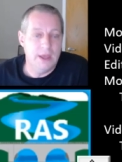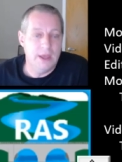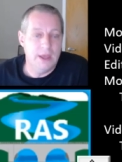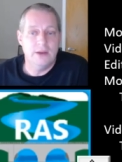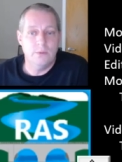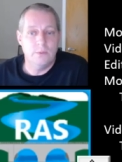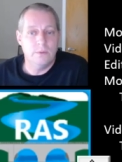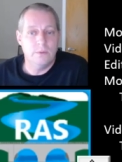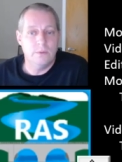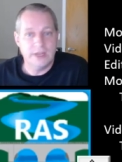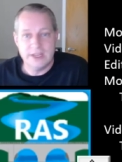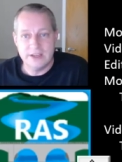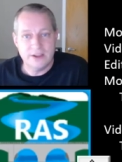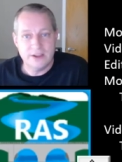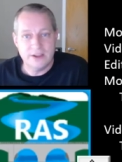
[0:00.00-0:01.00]
and we
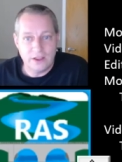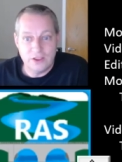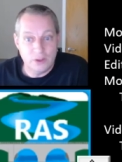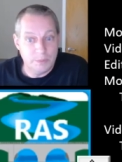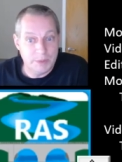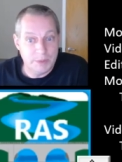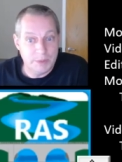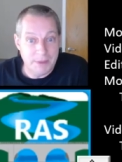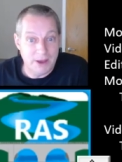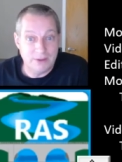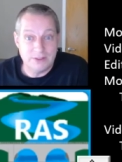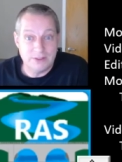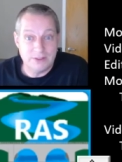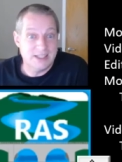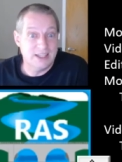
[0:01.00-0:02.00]
need to talk a little bit
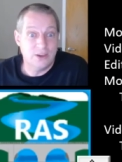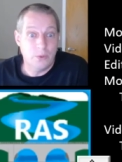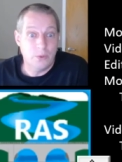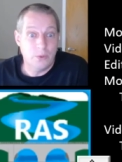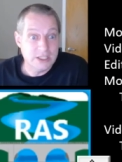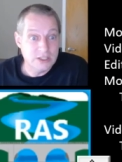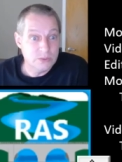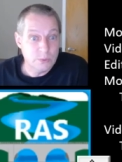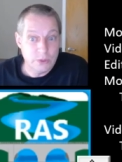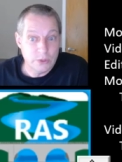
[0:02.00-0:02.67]
about just the equations